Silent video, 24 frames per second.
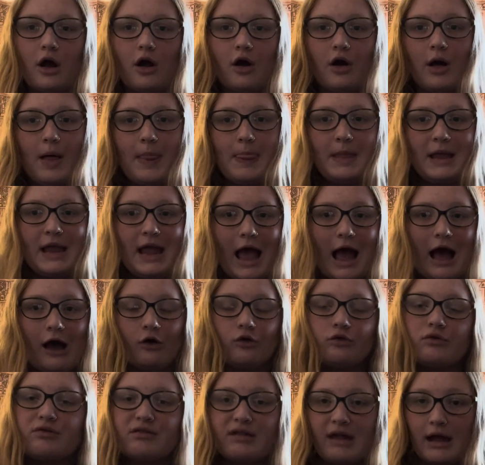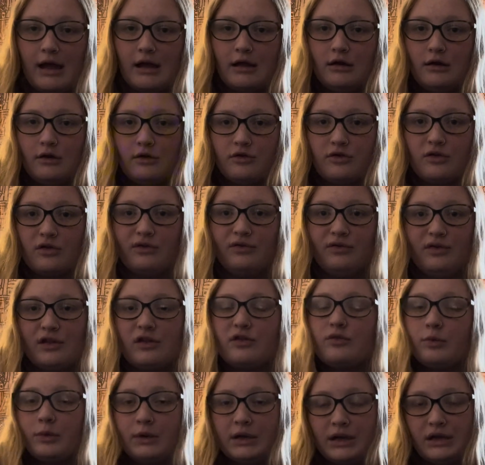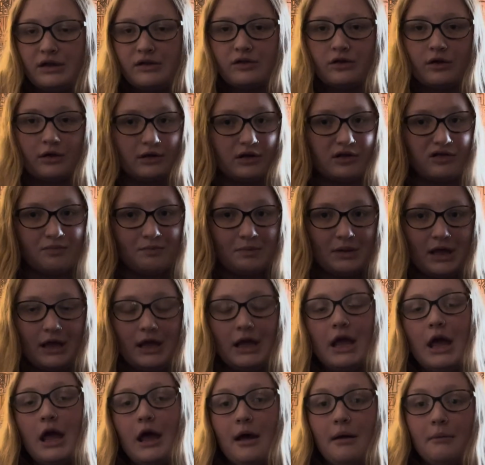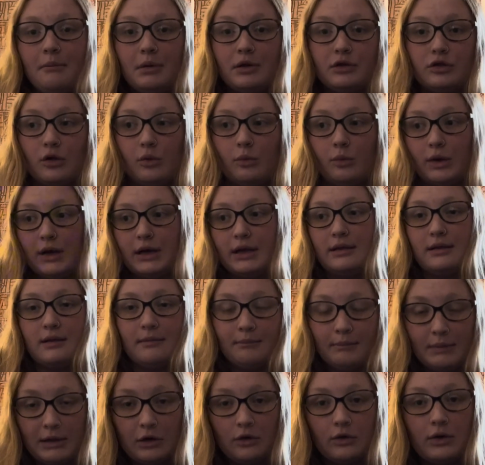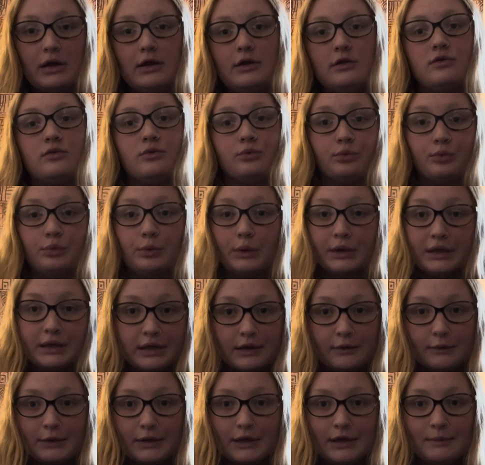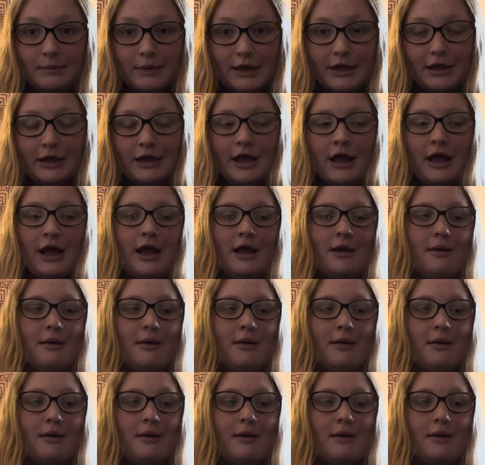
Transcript: on the outside, so this one is not as big, but the one in the middle is really, really big.